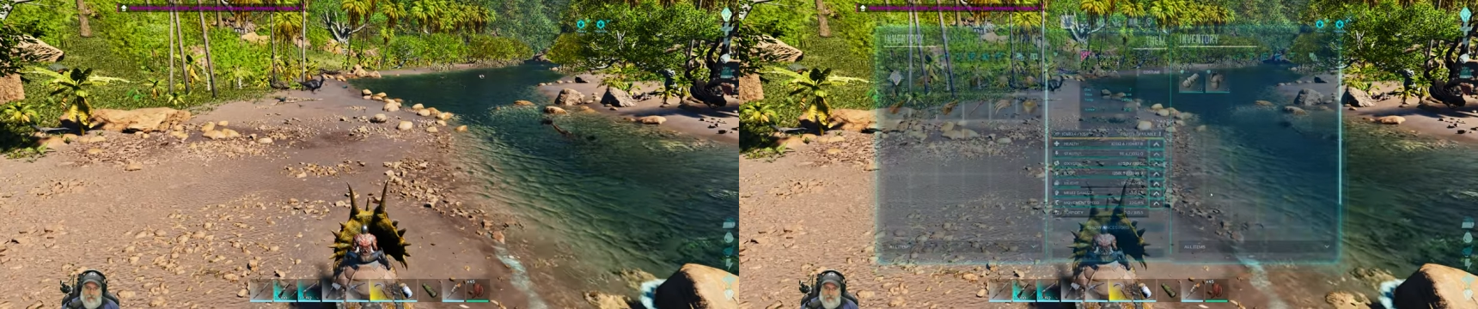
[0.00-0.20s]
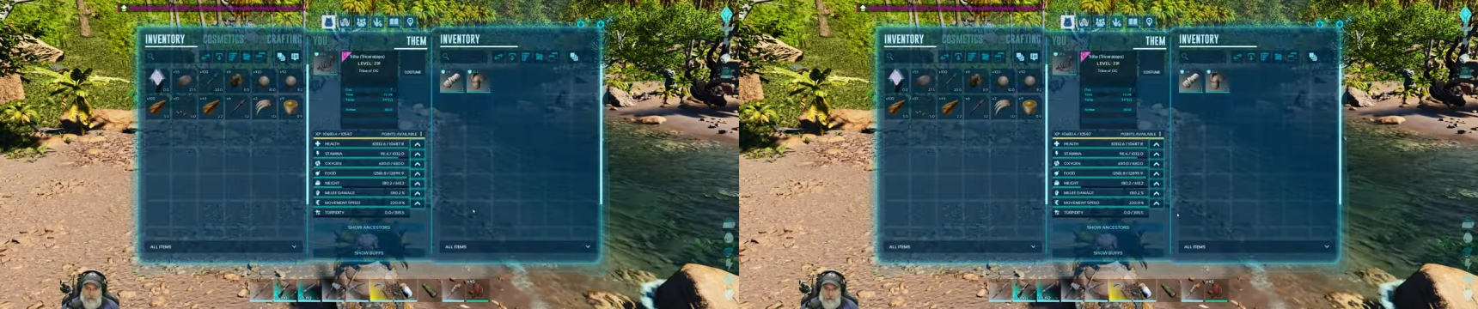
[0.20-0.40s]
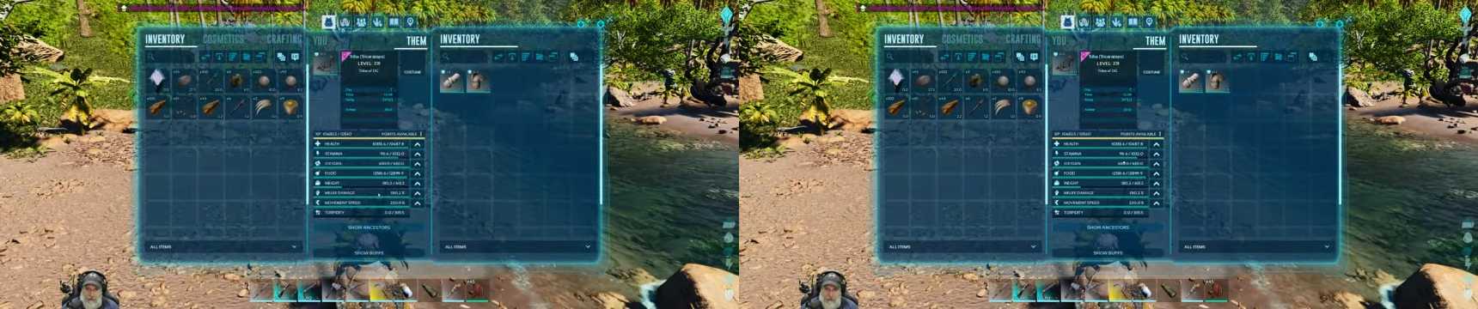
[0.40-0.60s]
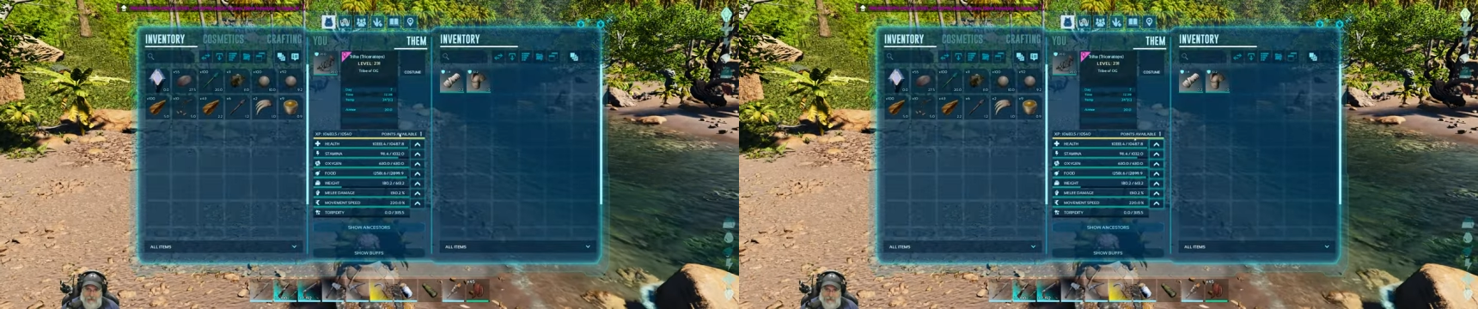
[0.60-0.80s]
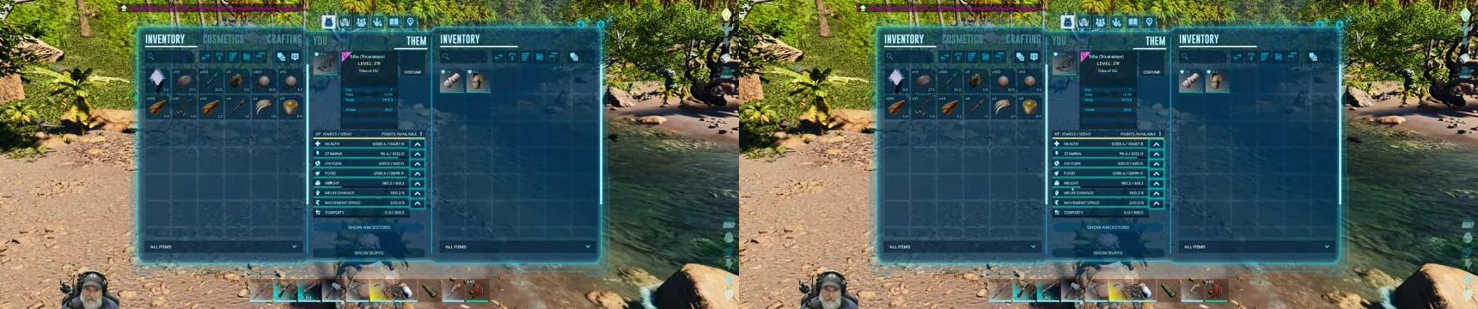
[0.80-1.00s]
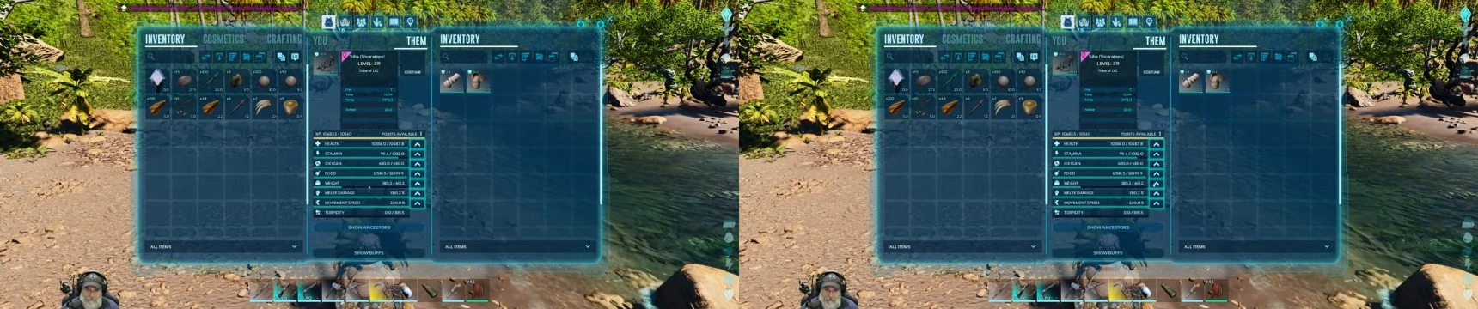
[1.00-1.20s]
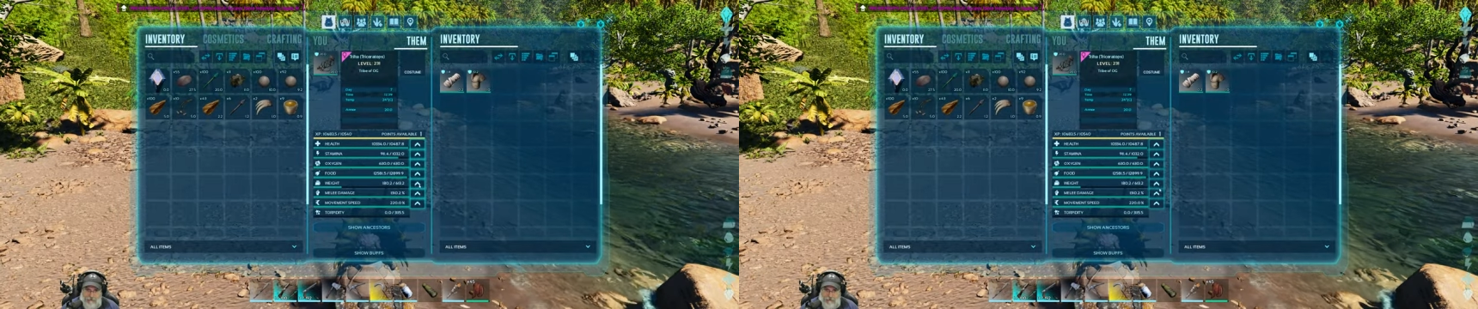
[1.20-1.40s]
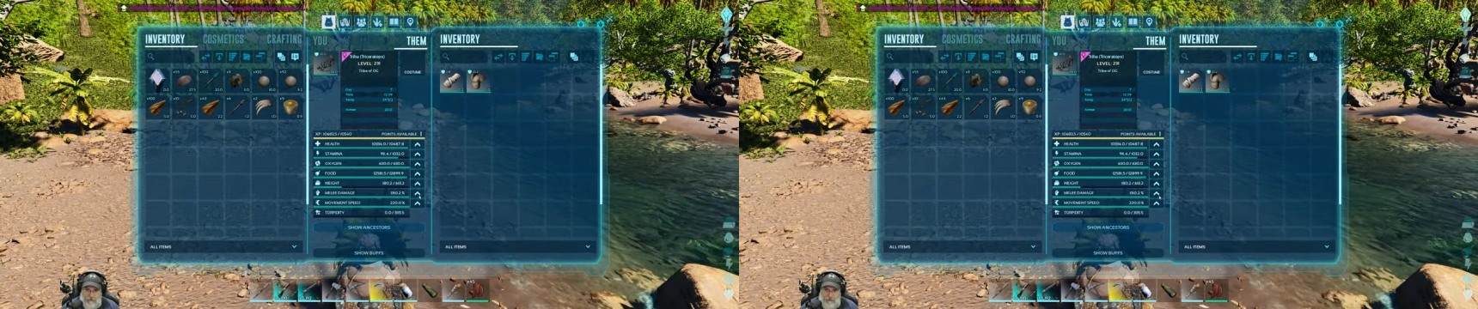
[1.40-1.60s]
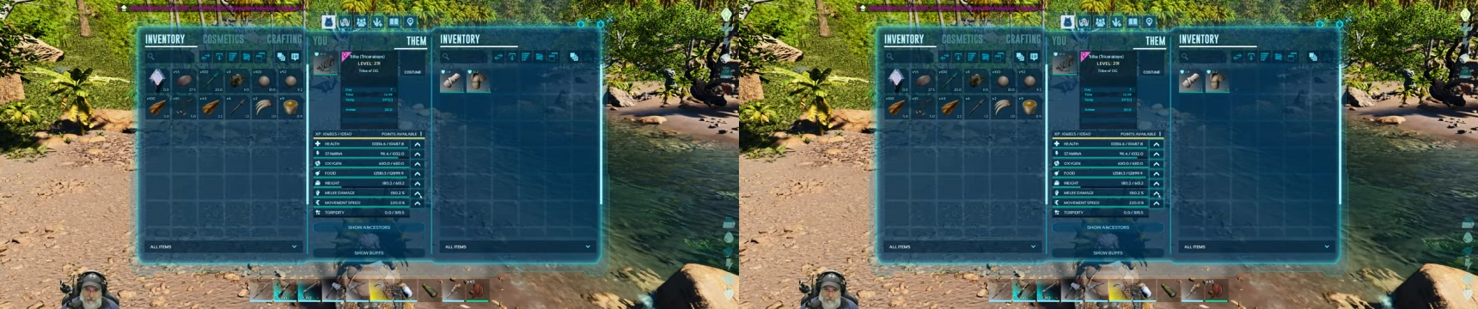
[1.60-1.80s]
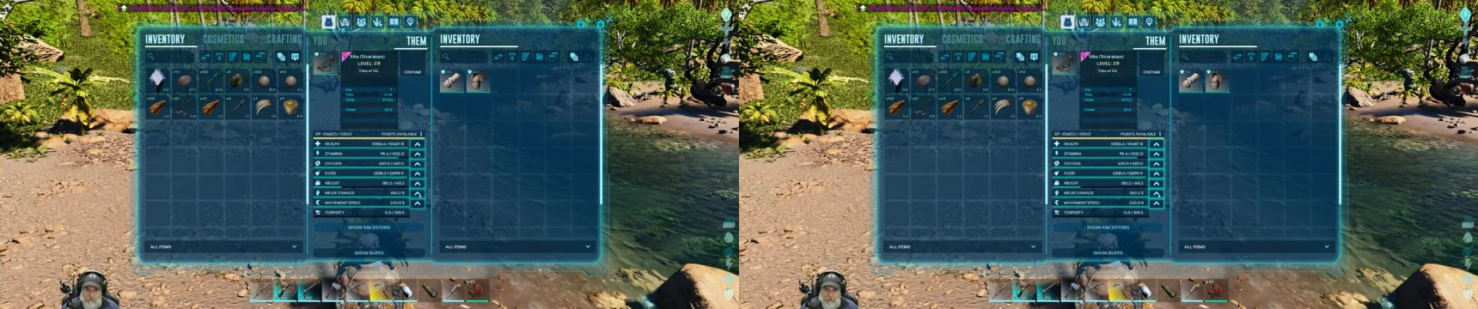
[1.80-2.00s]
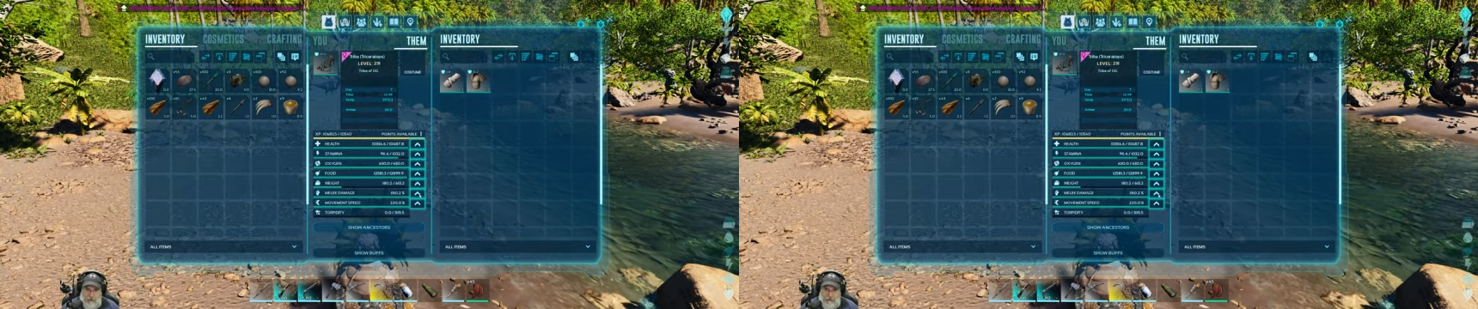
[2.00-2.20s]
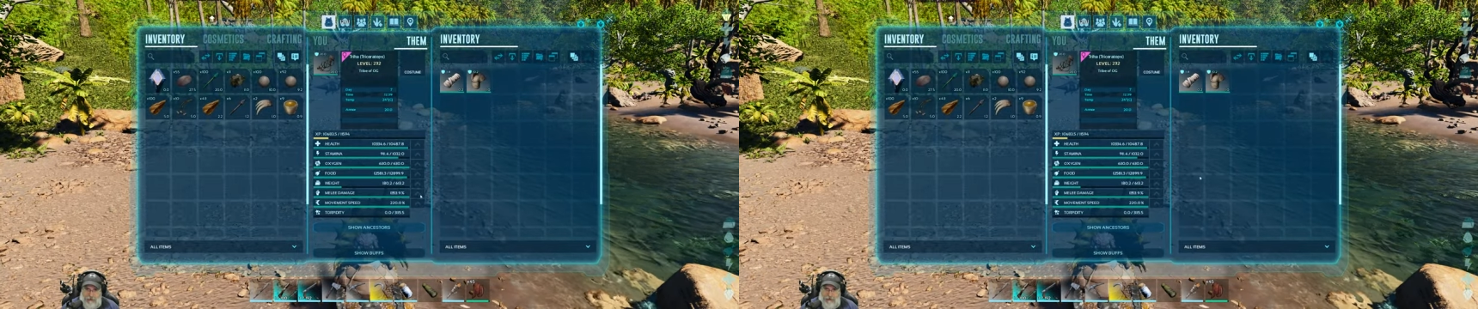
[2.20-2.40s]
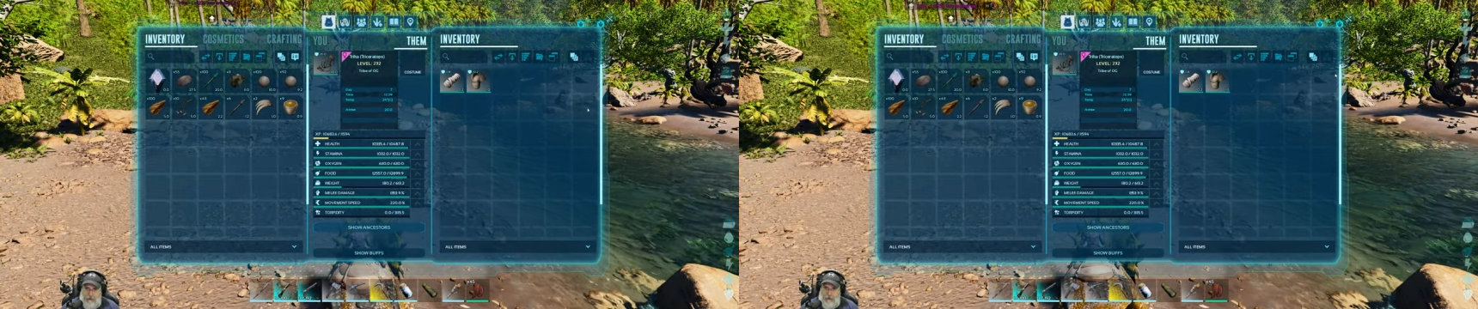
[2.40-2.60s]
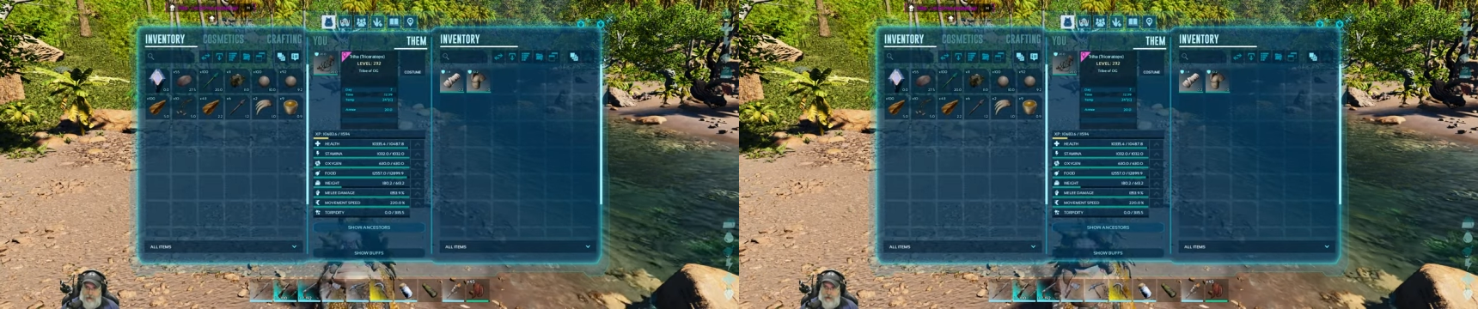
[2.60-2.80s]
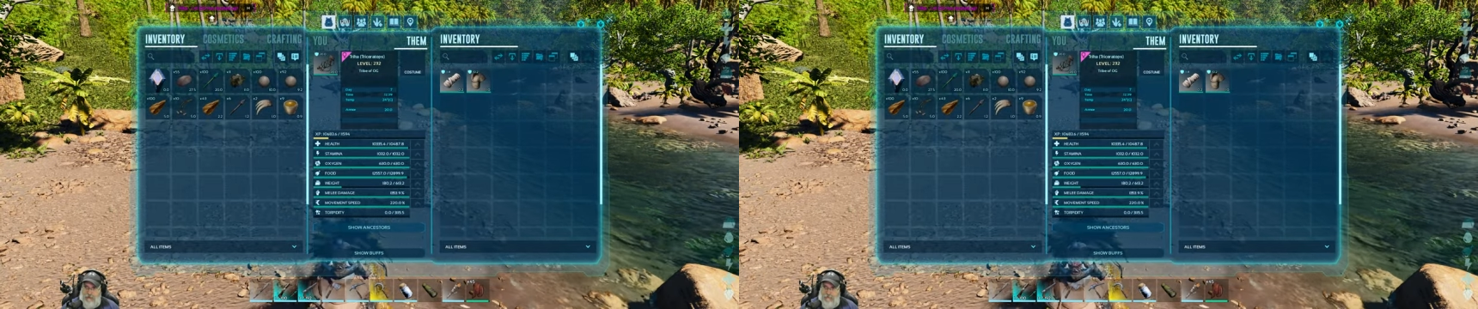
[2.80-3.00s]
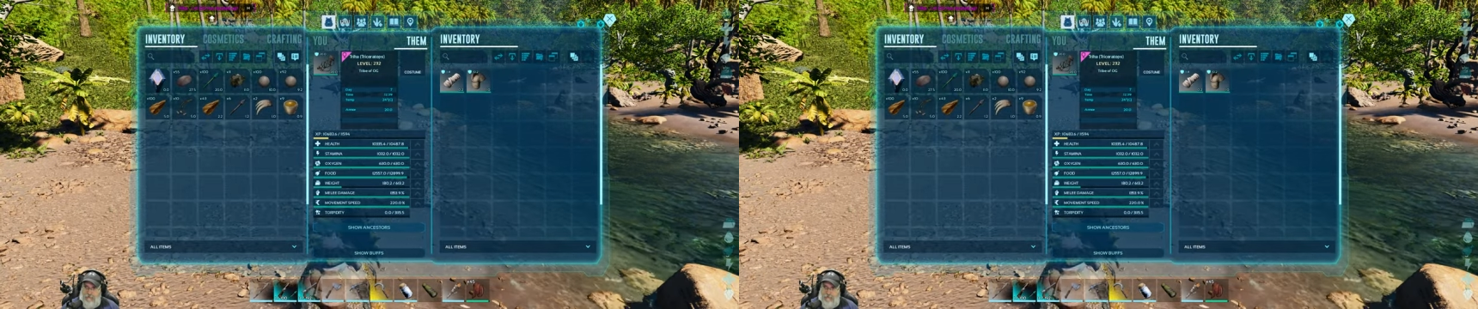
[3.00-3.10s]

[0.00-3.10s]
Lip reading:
Nobody's mouth can be seen.